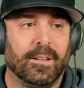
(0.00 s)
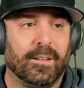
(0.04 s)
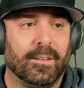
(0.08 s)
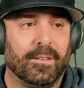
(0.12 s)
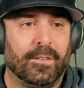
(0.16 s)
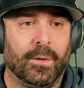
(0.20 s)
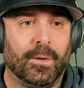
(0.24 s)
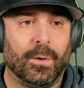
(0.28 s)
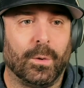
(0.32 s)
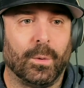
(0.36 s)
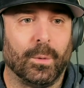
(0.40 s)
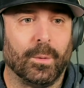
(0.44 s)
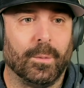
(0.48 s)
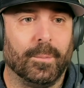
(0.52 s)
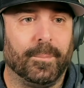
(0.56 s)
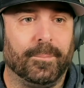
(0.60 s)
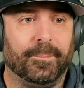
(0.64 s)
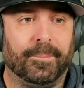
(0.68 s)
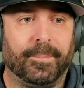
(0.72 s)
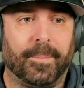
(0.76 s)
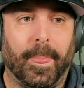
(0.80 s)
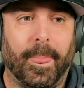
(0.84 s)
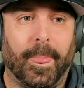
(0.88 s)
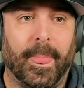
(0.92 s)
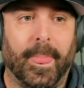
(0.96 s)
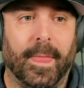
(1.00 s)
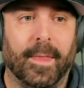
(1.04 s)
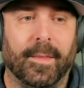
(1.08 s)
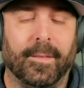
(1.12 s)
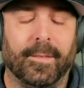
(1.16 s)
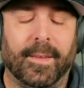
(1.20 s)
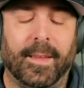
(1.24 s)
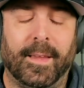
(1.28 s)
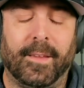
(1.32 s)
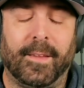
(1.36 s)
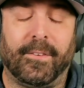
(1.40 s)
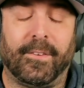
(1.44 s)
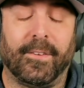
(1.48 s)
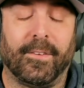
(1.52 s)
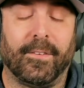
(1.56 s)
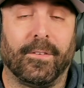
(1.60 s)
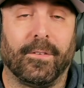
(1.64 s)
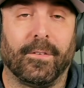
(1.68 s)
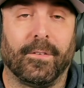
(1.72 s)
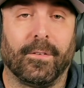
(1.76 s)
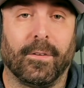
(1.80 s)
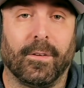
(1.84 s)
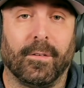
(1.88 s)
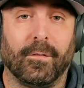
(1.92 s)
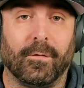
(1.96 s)
Dude, this
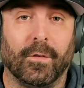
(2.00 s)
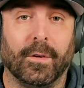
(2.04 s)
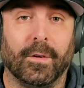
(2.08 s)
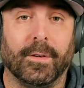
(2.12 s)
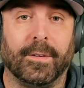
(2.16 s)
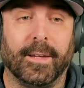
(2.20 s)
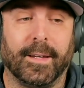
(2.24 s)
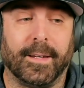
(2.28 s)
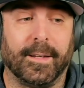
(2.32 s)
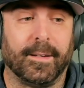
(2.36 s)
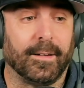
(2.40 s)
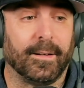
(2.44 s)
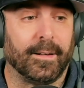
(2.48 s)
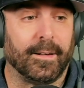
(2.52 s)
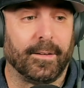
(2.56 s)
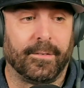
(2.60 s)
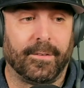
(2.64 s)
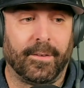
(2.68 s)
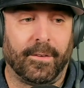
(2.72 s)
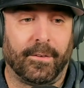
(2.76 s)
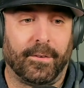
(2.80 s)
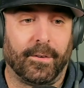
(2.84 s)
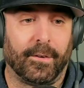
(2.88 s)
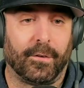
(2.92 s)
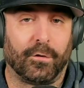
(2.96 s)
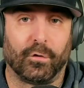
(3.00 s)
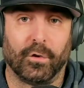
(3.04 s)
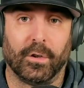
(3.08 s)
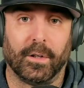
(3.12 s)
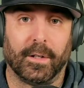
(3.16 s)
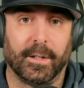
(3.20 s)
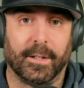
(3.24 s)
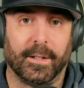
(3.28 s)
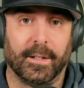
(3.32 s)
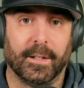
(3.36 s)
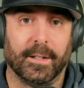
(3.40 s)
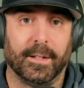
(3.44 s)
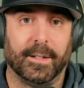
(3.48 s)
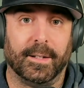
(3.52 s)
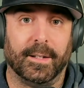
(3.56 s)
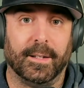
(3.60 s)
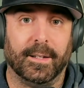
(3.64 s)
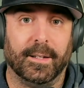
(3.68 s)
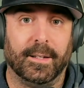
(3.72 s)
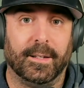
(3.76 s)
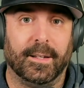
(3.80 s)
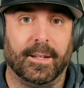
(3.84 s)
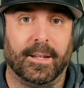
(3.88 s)
is ridiculous. This looks really good.